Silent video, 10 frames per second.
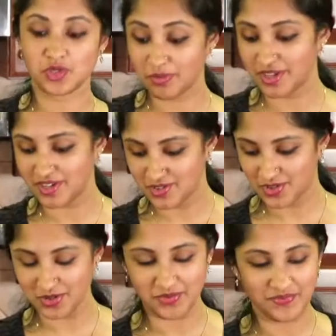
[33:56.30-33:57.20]
Subin.
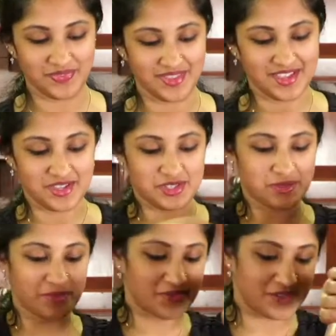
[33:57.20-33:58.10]
Oh,
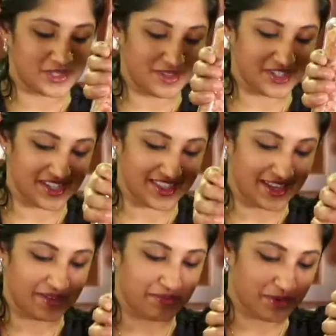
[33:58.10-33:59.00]
Subin was mentioning
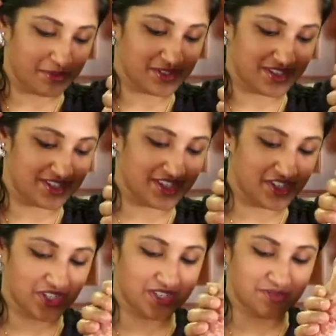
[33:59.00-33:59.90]
that Pramod's
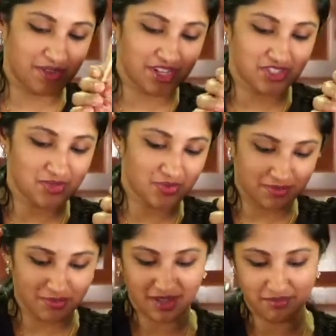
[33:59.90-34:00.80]
t-shirts matches
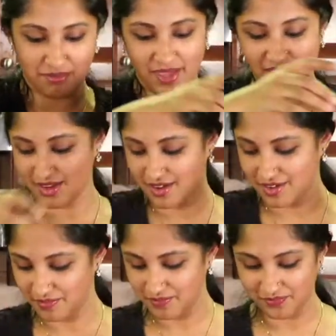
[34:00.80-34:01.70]
with my pan here.